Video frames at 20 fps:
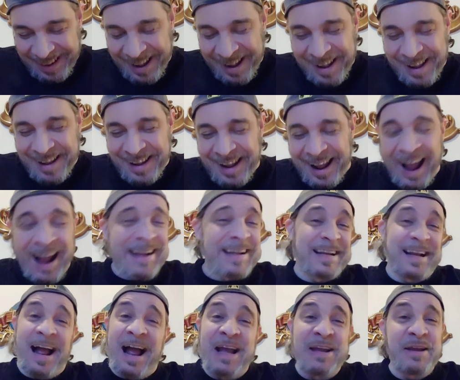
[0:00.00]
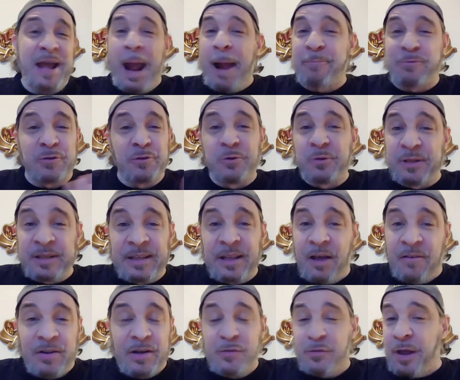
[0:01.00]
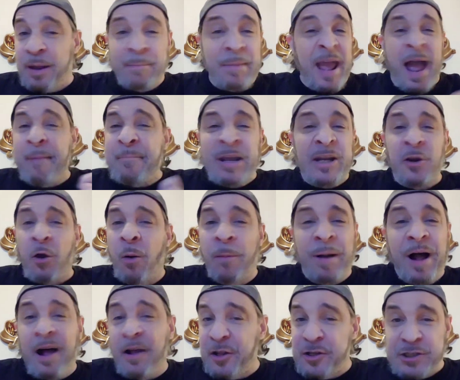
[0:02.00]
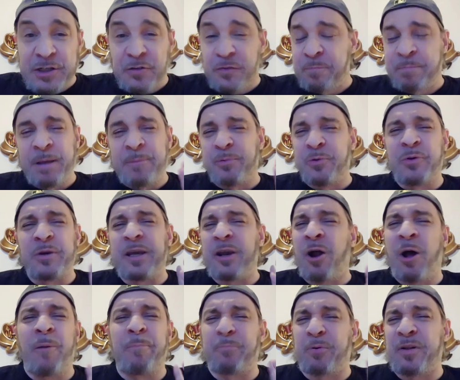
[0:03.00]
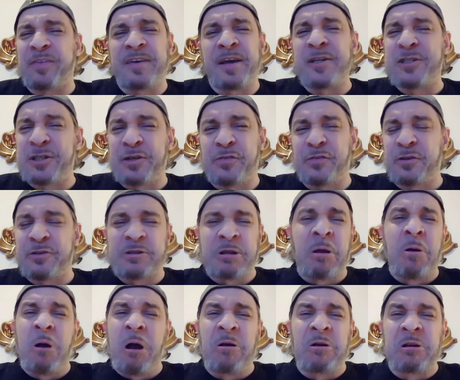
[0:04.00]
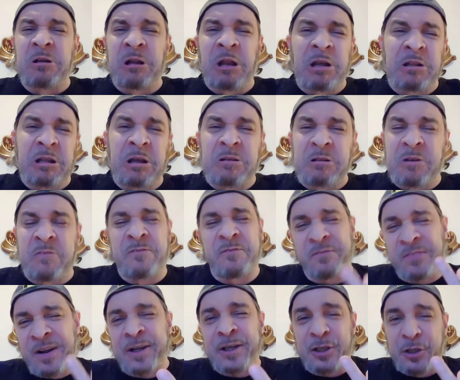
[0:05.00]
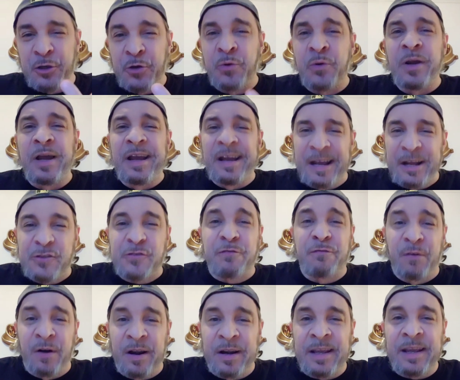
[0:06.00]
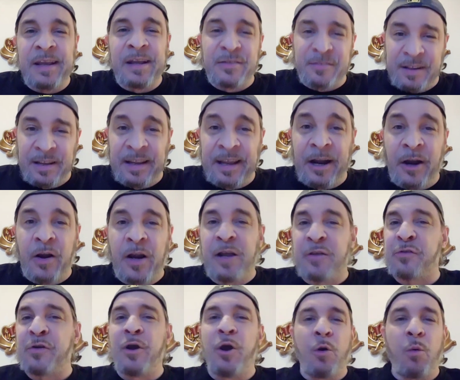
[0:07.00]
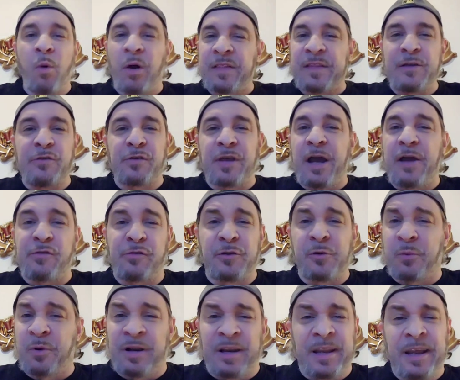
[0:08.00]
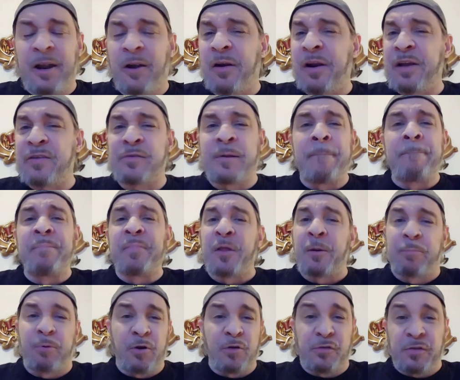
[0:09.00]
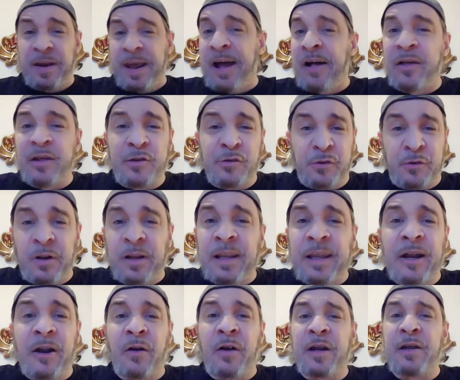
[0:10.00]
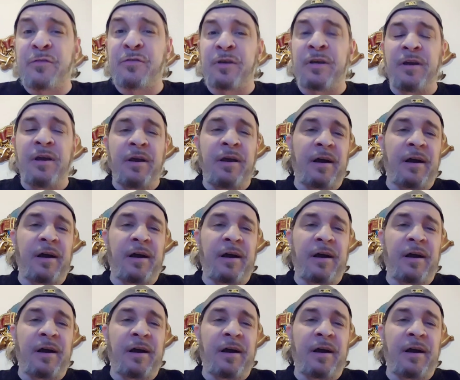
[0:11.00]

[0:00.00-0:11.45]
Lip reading: I absolutely love it. So I make no apologies. And people who get all pretentious and, how can you like that? So fuck you. It's funny. It's hilarious. What these guys do are hilarious. Their personalities are hilarious.